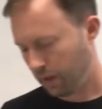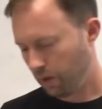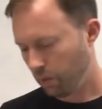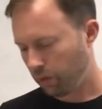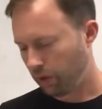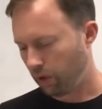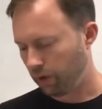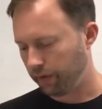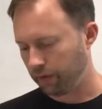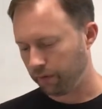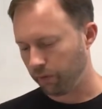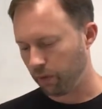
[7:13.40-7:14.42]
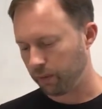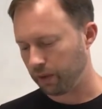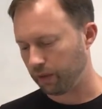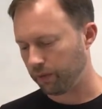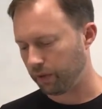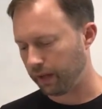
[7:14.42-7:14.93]
Recall that the formula
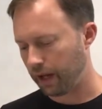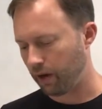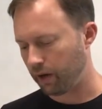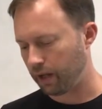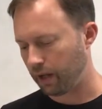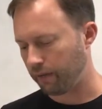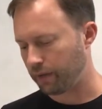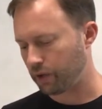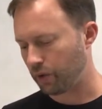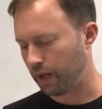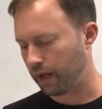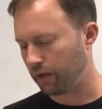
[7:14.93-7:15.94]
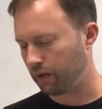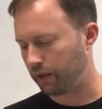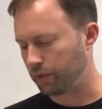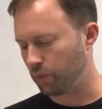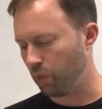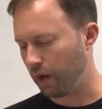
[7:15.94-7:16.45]
for the area of a triangle
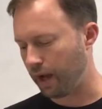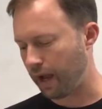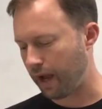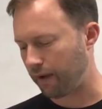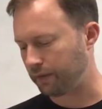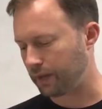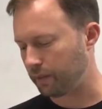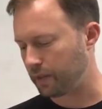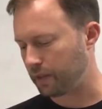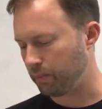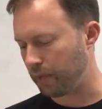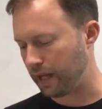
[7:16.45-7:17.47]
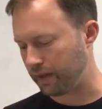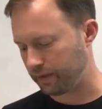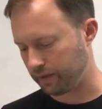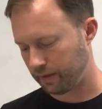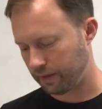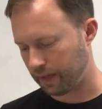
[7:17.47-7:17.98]
is 1/2 times the base
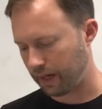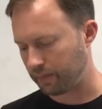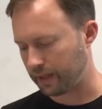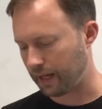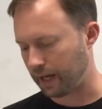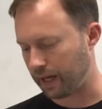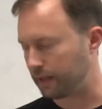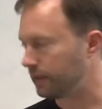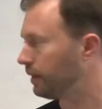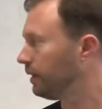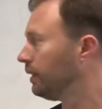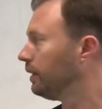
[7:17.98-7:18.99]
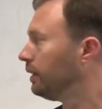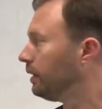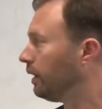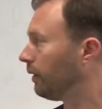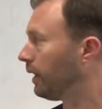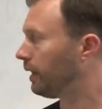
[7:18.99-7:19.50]
times the height.
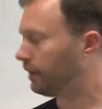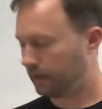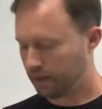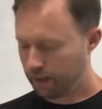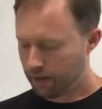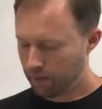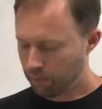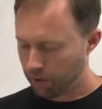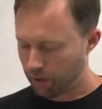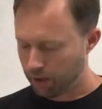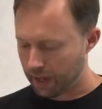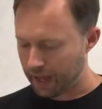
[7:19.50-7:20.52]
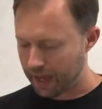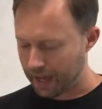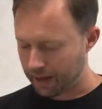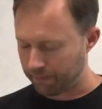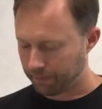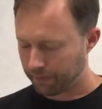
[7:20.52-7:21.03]
All right. Part
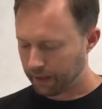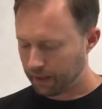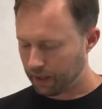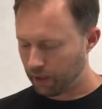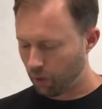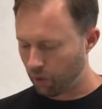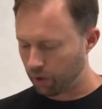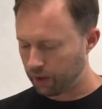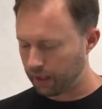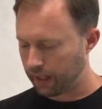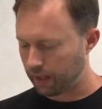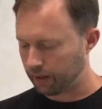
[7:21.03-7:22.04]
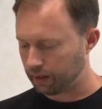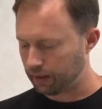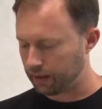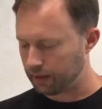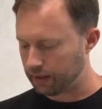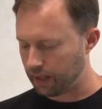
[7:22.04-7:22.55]
A. In order to calculate
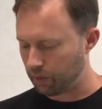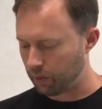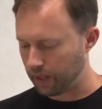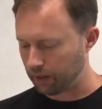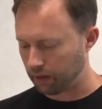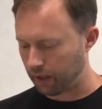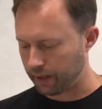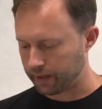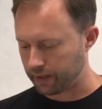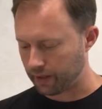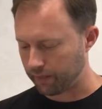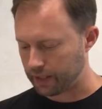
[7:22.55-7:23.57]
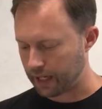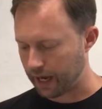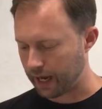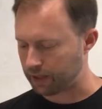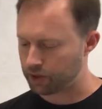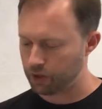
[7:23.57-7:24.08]
the deadweight loss of a
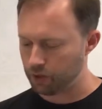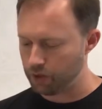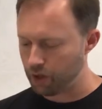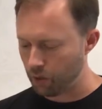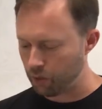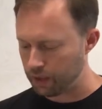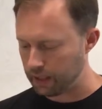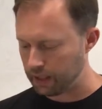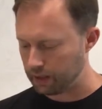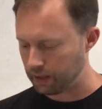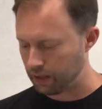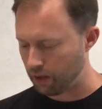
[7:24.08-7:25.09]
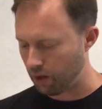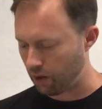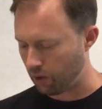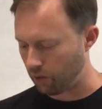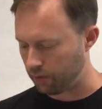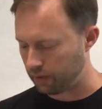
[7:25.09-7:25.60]
tax, you don't need to
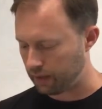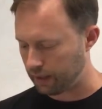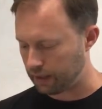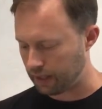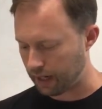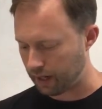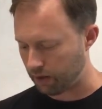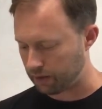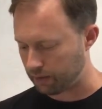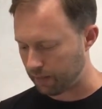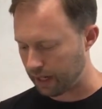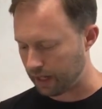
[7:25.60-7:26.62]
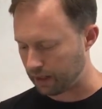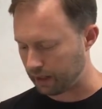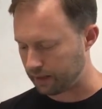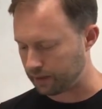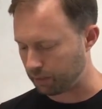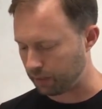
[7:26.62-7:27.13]
know the entire demand
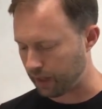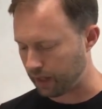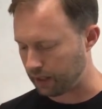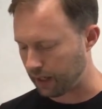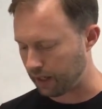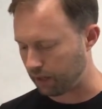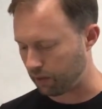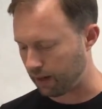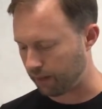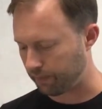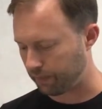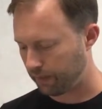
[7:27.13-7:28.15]
and supply diagram.